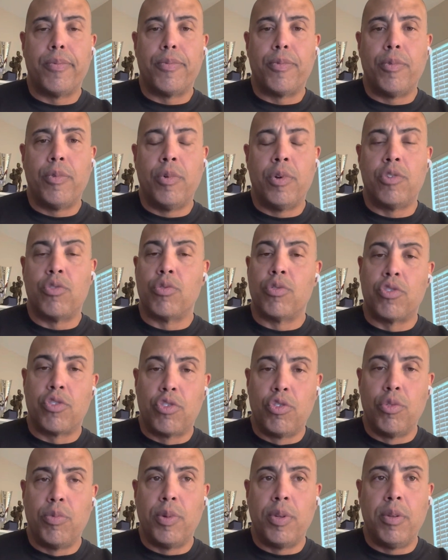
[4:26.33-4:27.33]
which was
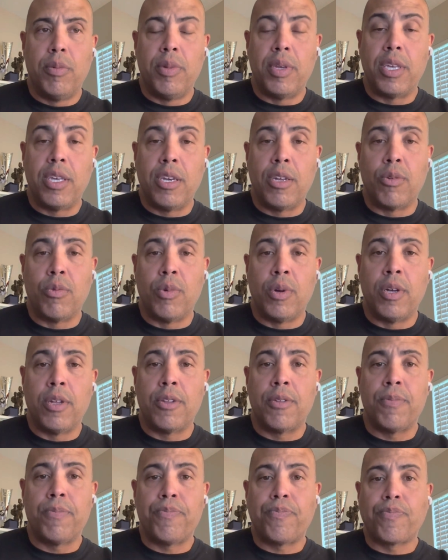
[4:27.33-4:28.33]
stupid to begin
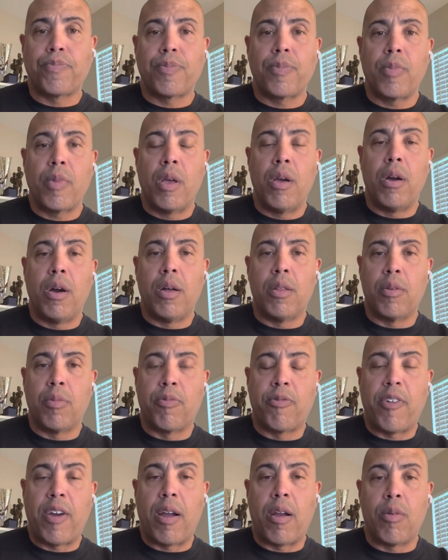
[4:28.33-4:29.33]
with. The
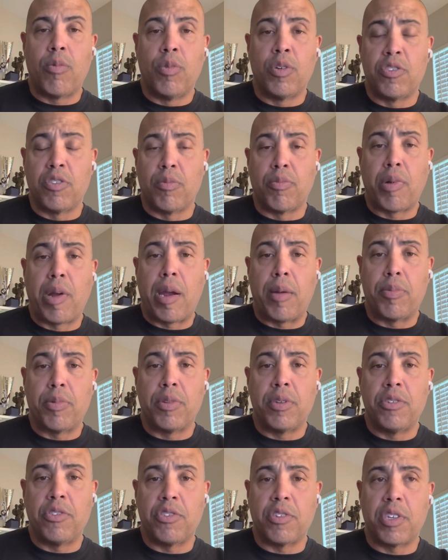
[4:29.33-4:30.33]
firearm wasn't
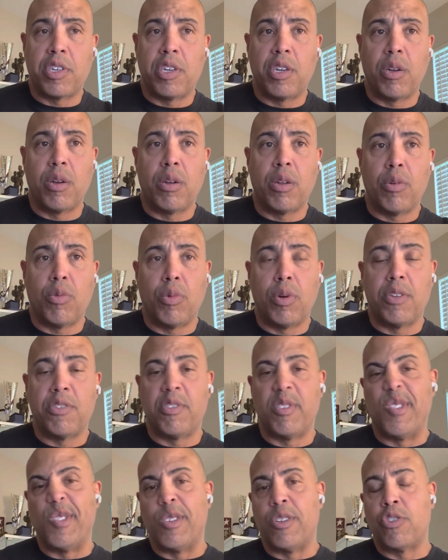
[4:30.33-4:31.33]
properly secured.
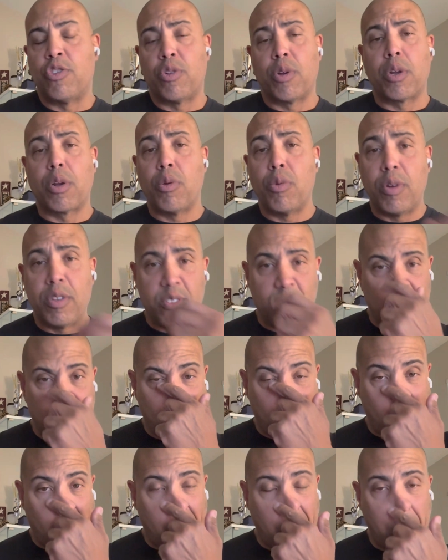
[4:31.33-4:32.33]
The trigger wasn't,
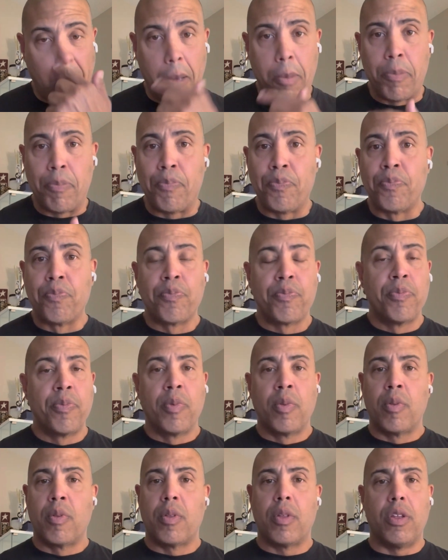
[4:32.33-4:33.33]

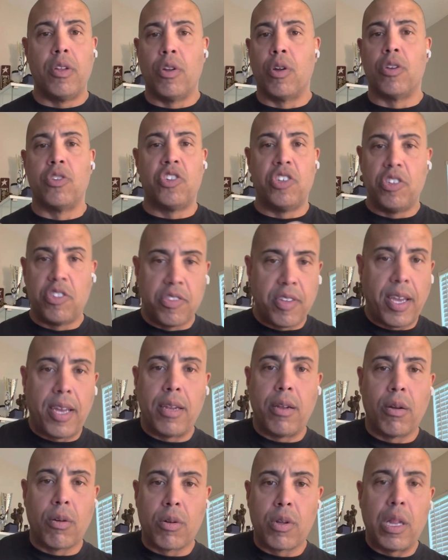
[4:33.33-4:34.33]
you know, she just
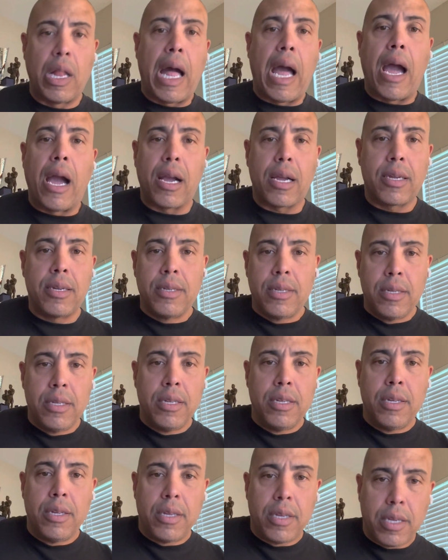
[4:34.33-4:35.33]
had her Glock
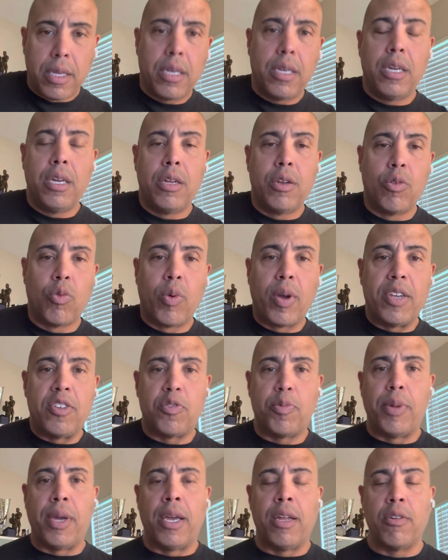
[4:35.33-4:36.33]
in the
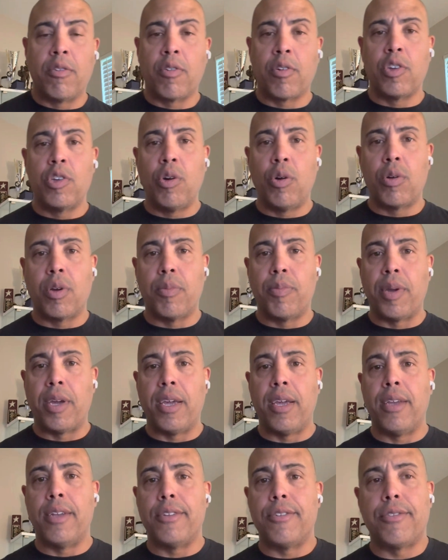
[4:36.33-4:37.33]
waistband of her yoga
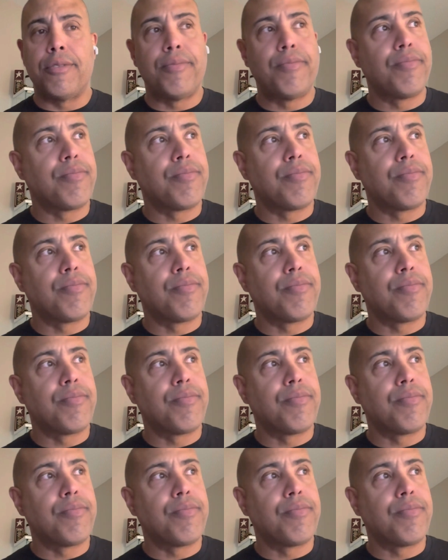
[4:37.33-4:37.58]
pants.